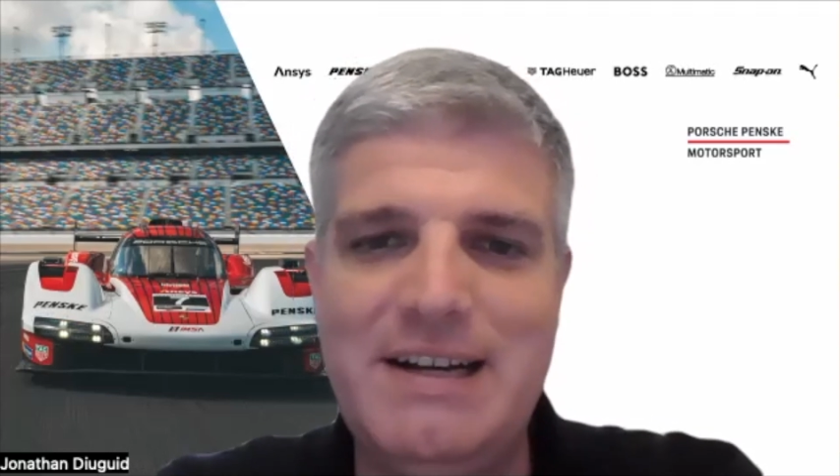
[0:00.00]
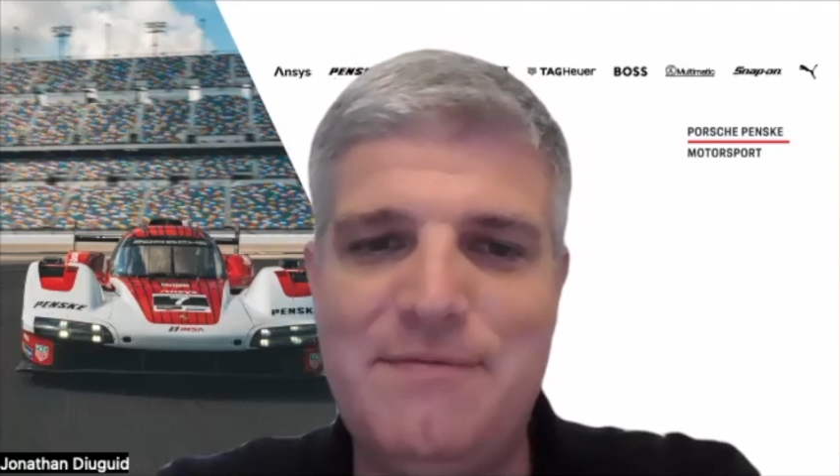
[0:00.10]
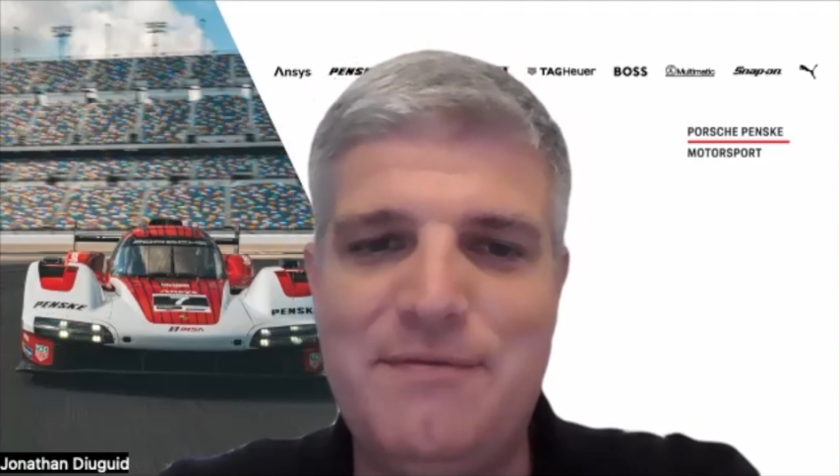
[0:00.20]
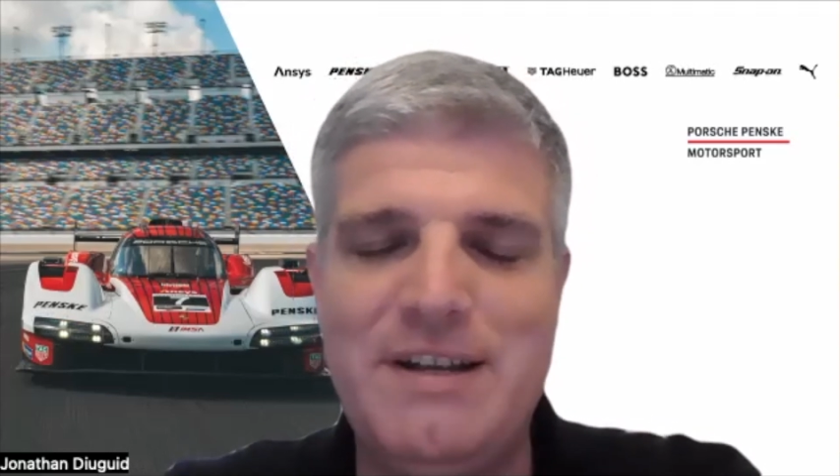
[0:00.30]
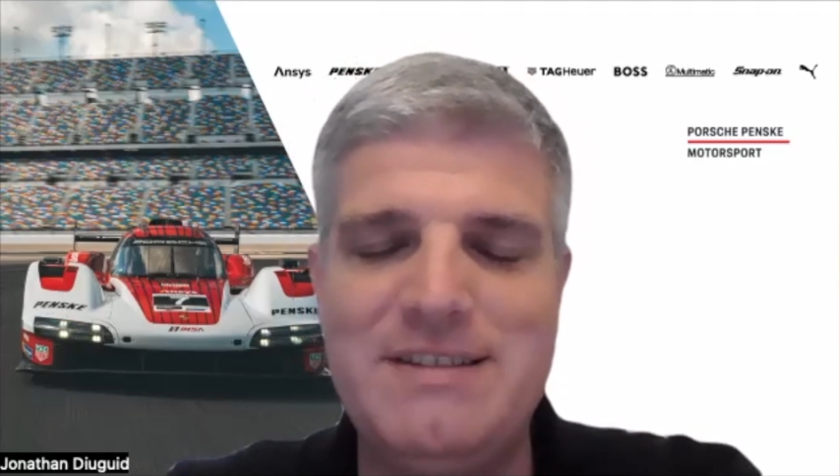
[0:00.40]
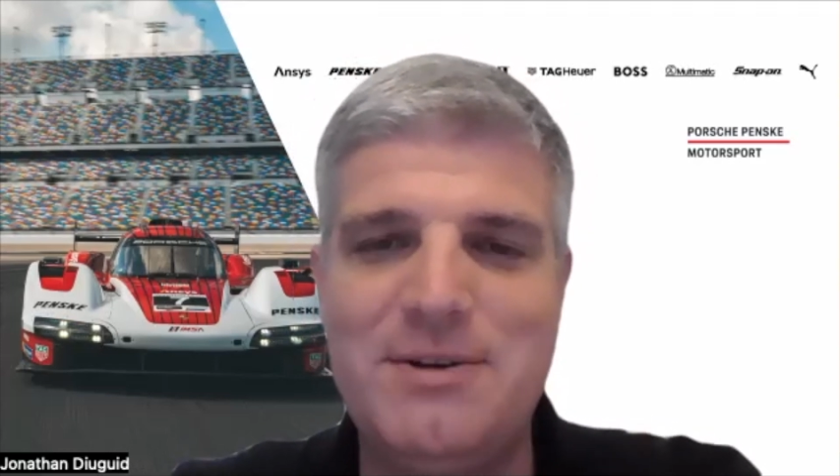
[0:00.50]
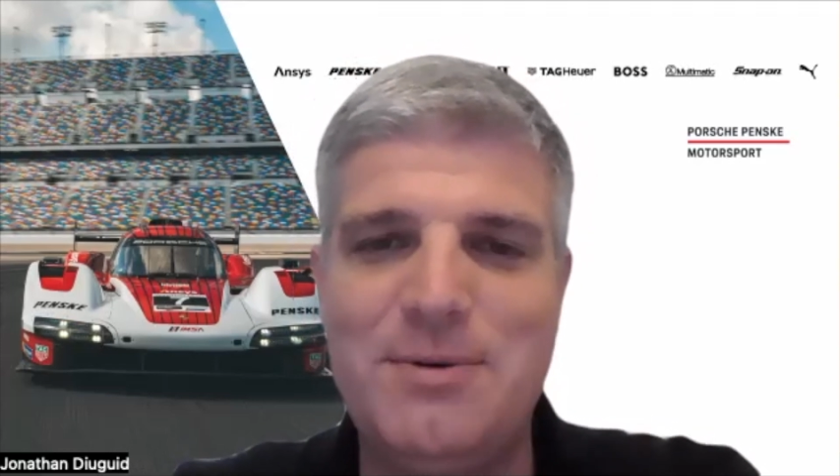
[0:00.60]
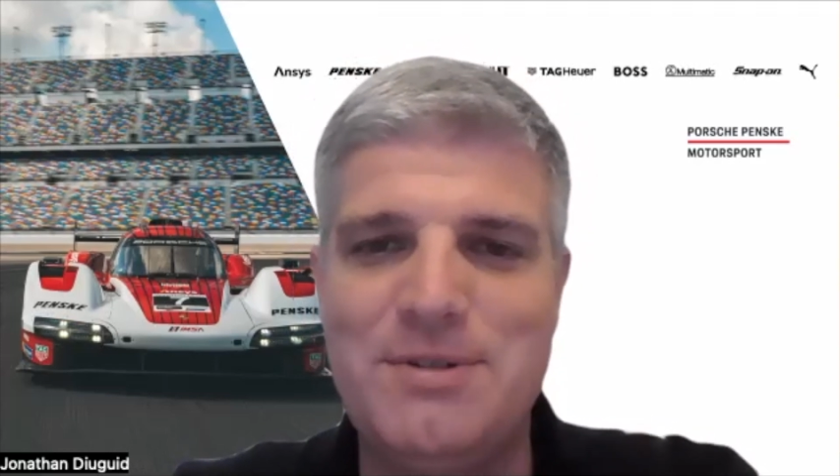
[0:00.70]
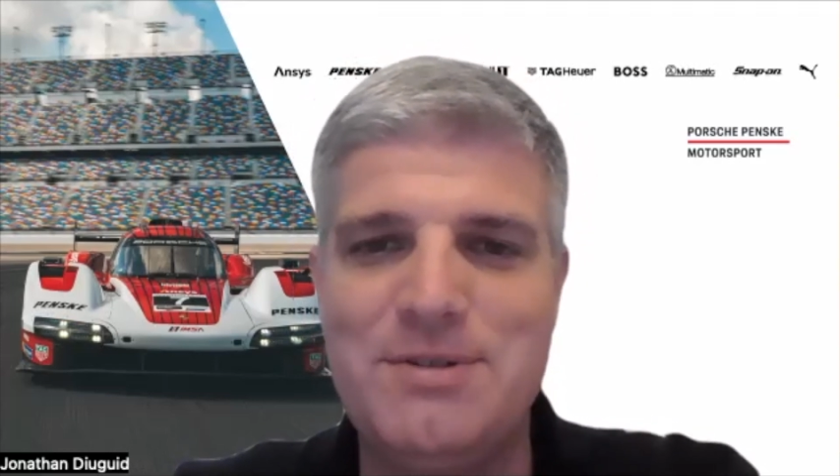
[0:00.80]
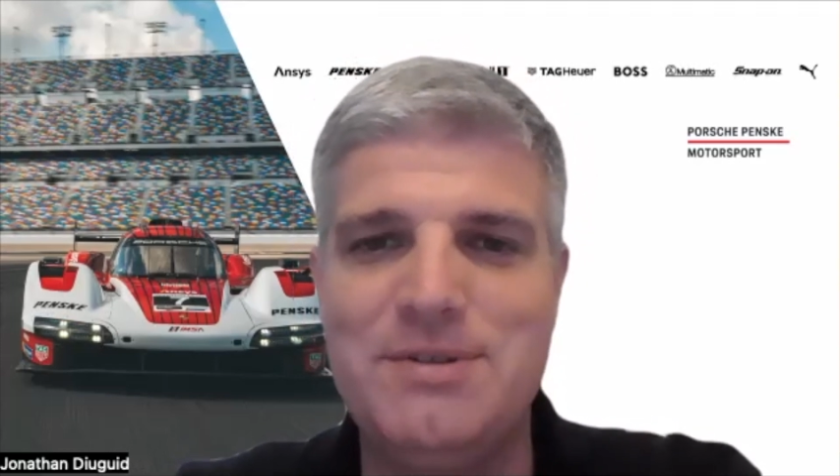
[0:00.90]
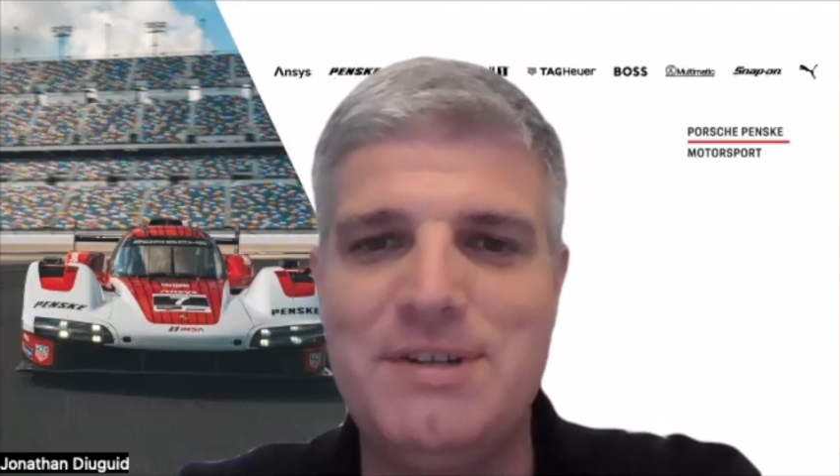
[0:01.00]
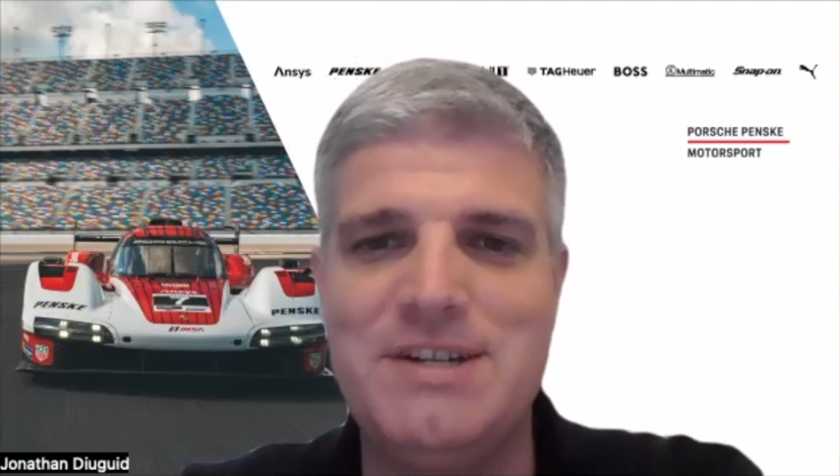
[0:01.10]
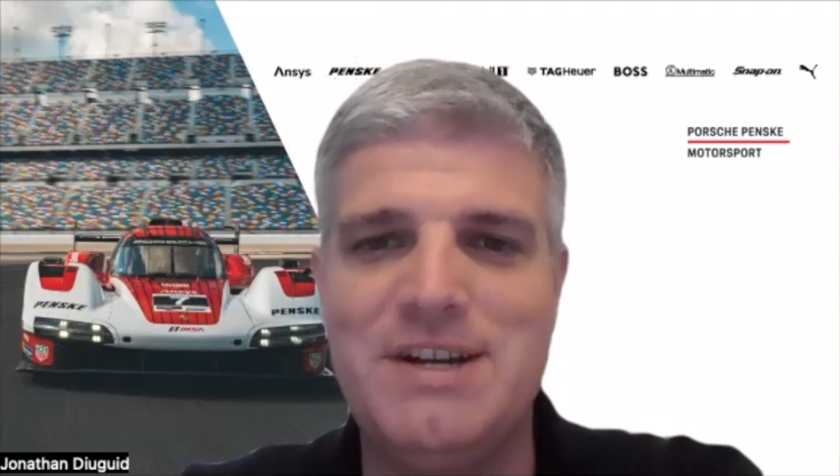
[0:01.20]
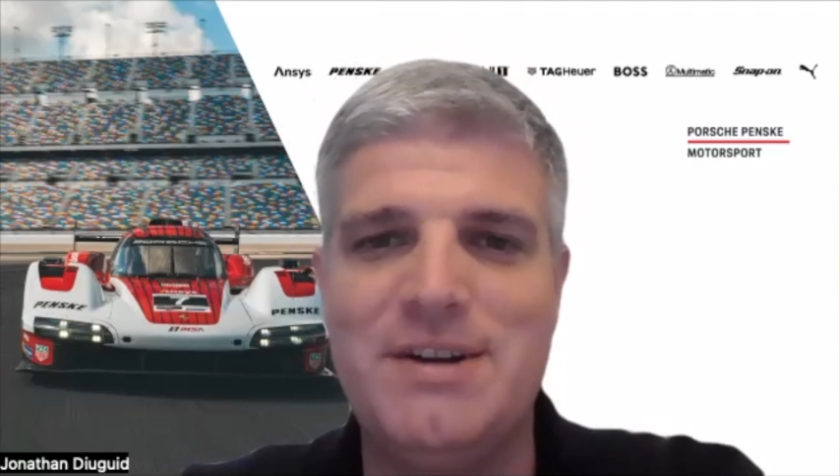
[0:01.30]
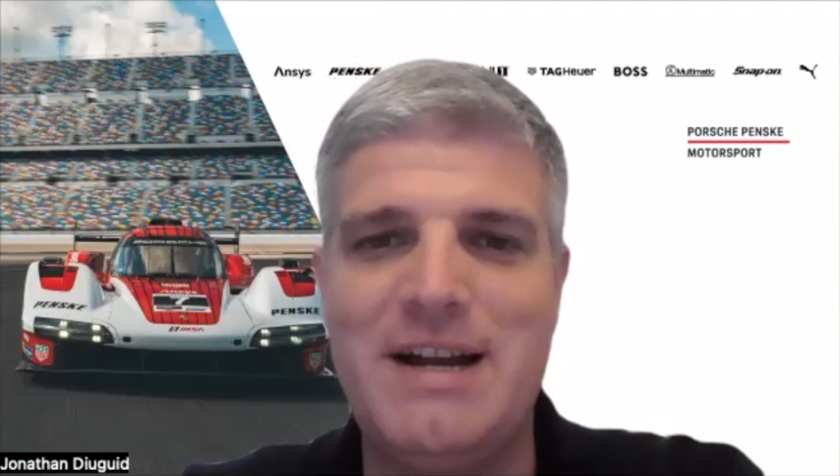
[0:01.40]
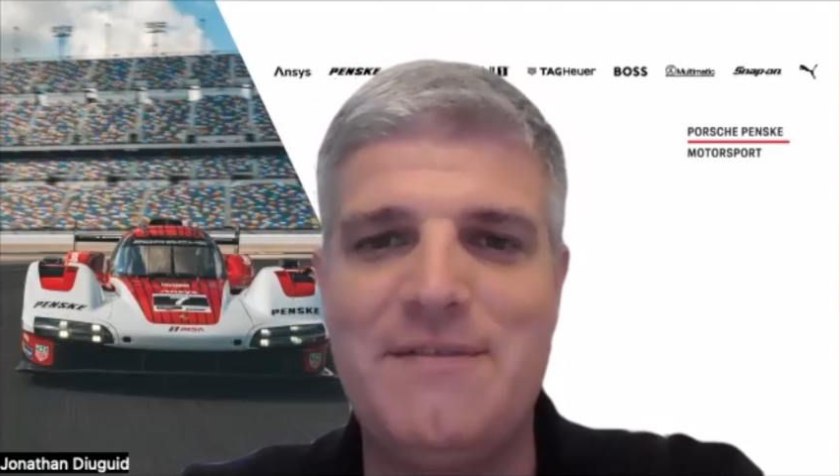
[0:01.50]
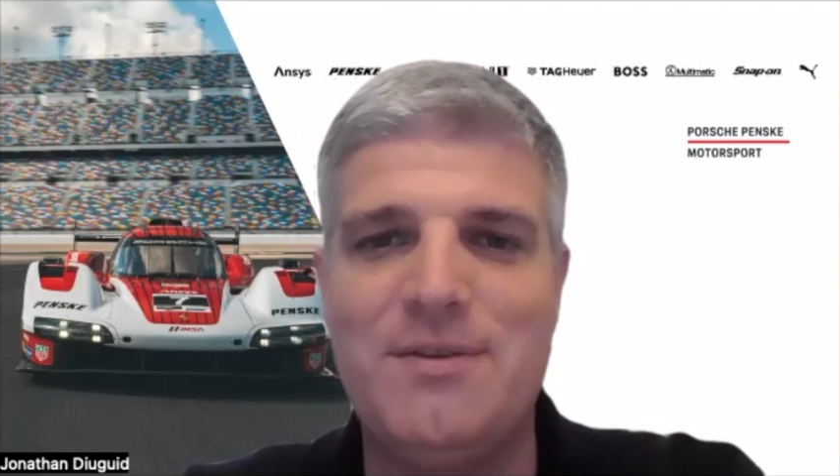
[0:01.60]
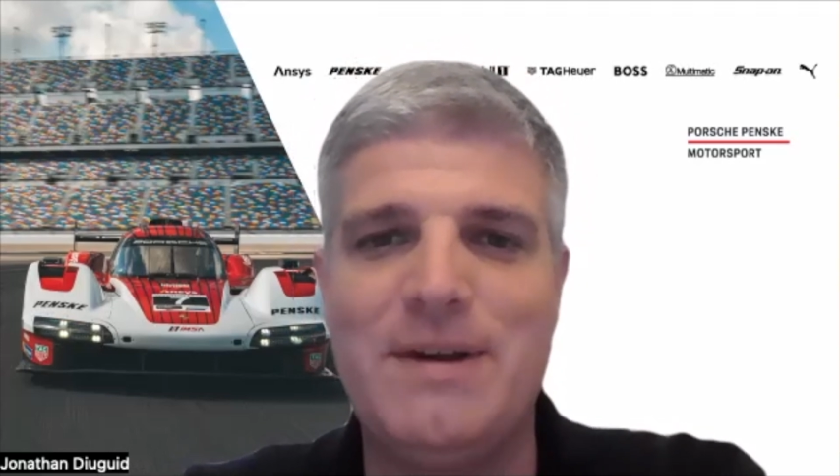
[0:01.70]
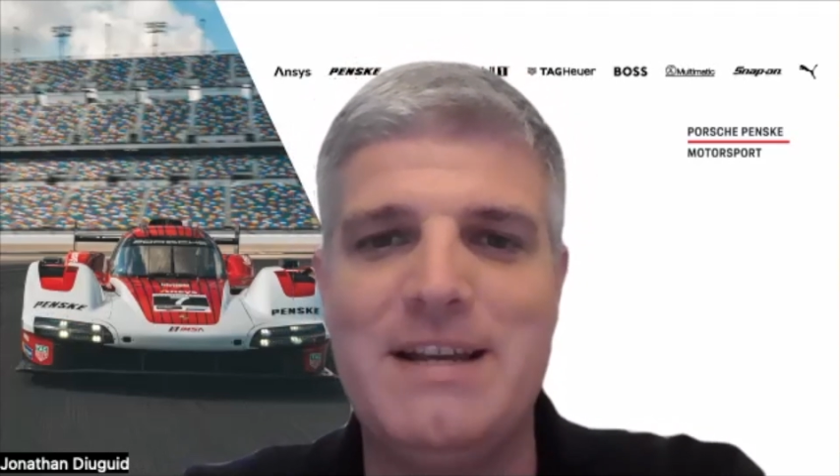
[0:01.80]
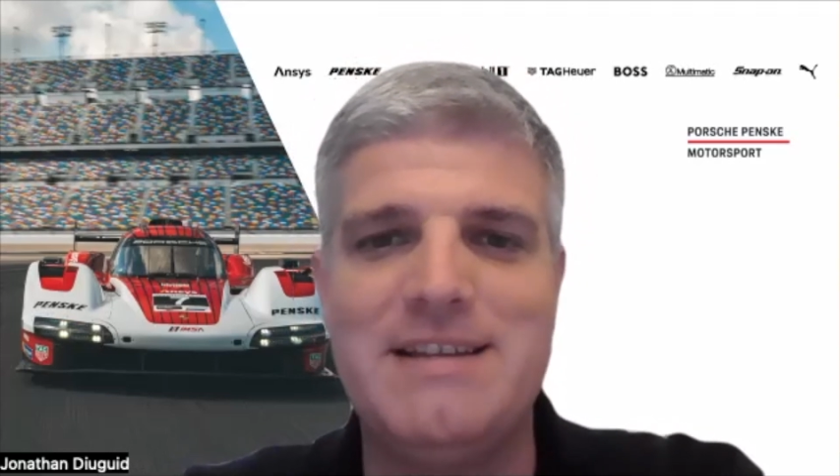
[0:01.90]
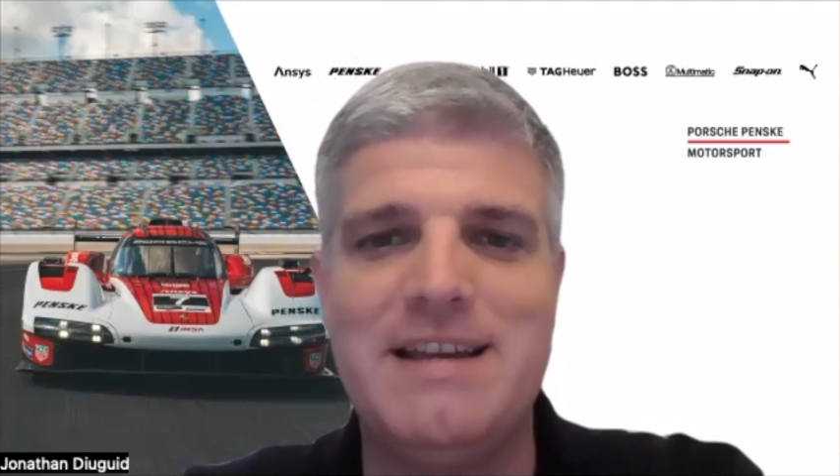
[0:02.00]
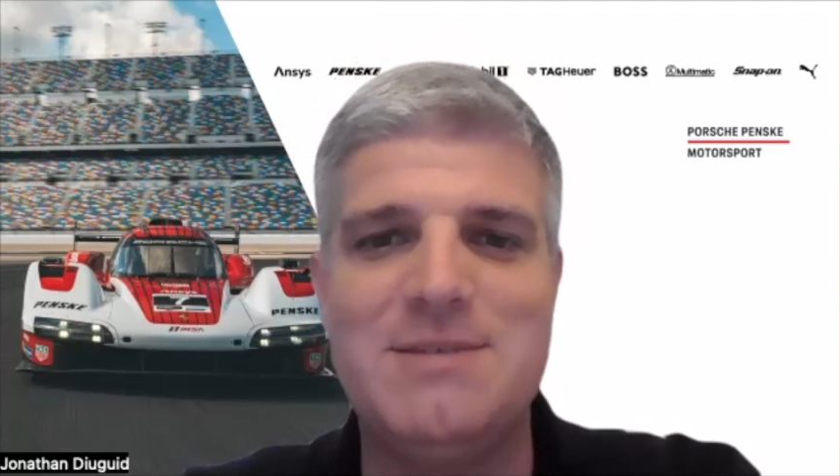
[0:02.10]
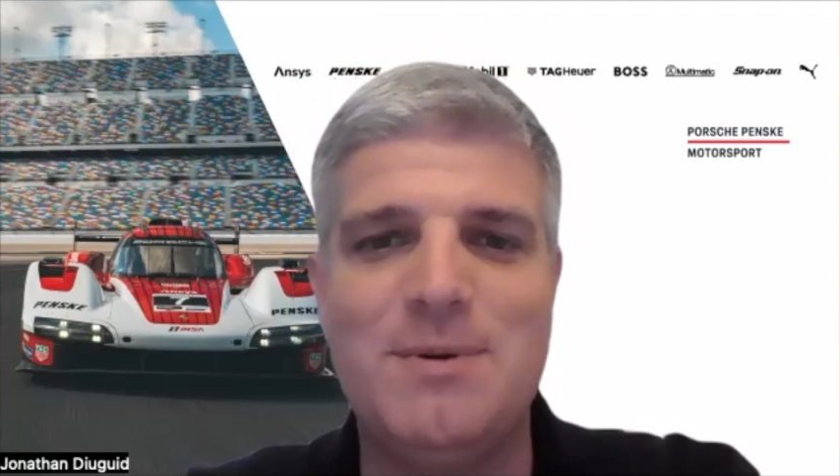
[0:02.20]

friends and cordial to each other after the race ends.